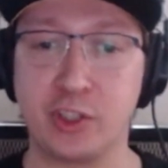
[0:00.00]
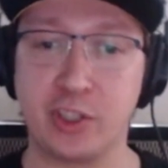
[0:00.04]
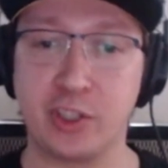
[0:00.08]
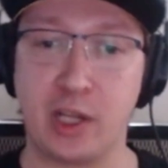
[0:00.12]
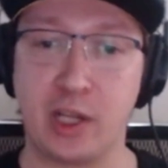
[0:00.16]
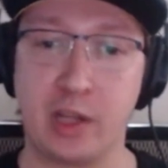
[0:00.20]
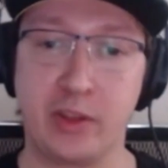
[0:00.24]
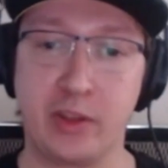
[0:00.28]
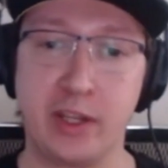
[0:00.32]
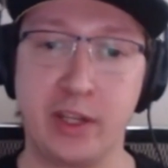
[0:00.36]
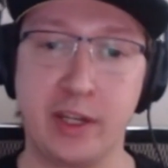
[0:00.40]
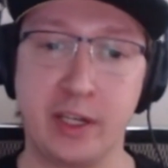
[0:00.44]

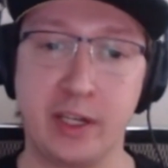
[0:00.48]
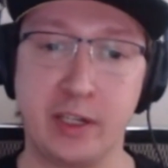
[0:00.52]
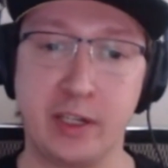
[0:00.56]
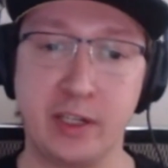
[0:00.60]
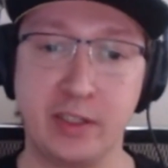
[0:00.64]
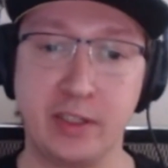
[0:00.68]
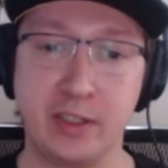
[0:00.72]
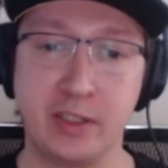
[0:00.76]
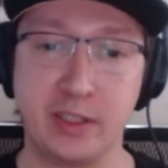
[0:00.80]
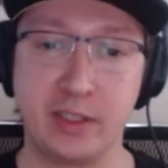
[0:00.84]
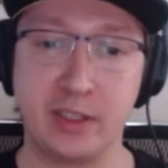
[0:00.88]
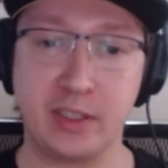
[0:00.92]
are there
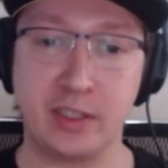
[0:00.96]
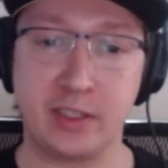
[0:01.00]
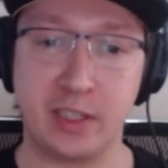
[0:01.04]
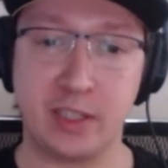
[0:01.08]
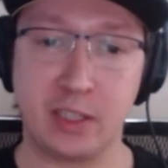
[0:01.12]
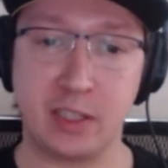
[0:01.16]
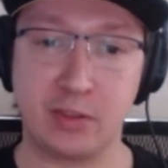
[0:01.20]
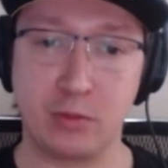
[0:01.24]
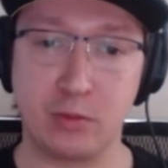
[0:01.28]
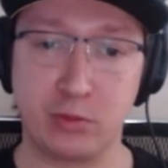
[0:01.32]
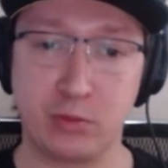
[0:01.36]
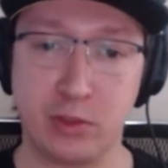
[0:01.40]
in the
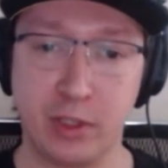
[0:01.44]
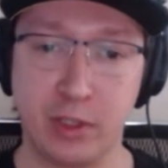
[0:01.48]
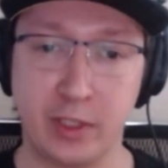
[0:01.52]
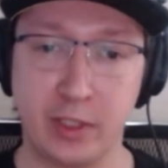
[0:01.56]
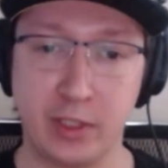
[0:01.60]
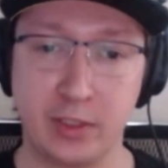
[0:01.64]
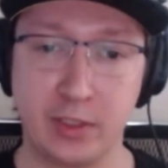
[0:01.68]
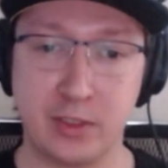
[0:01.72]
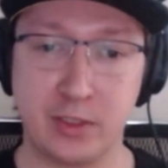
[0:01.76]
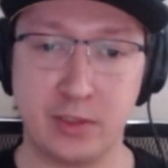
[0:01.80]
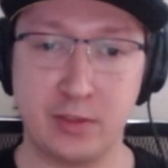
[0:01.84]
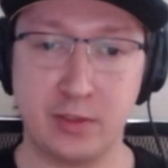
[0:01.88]
successful
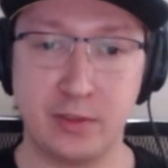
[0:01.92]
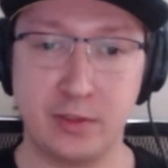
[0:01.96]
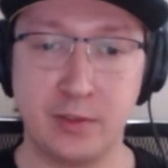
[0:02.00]
products.